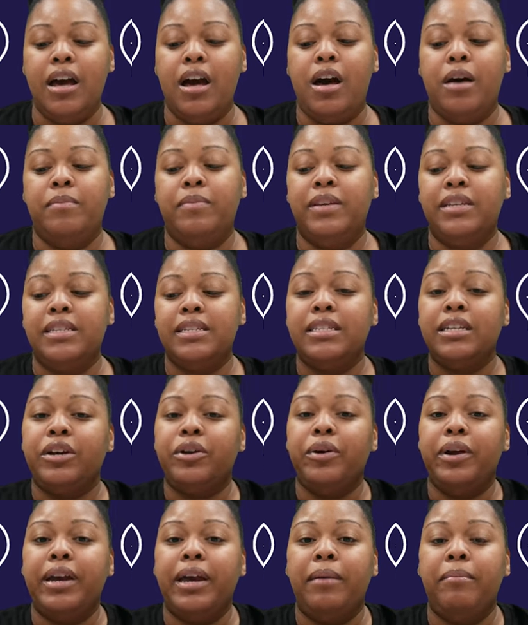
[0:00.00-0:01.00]
Um, this is a
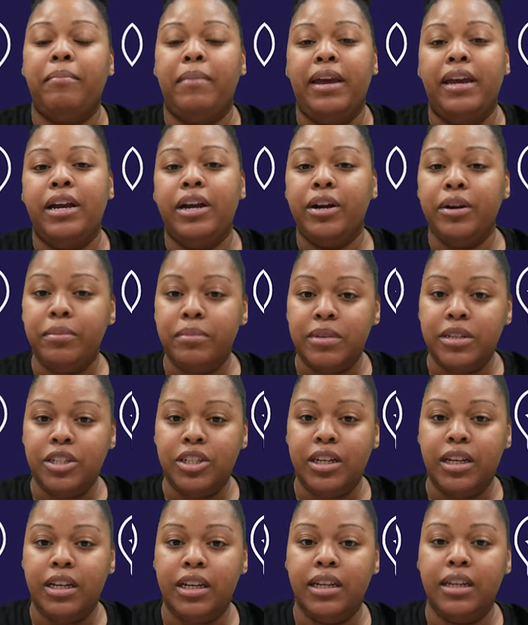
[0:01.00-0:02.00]
Cricut Maker
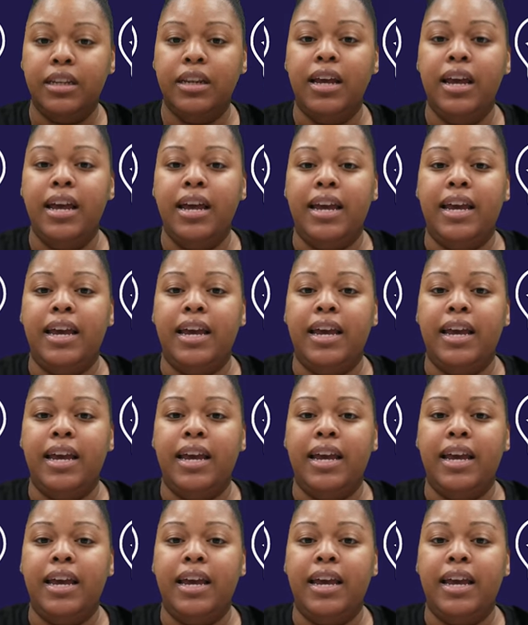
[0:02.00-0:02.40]
machine.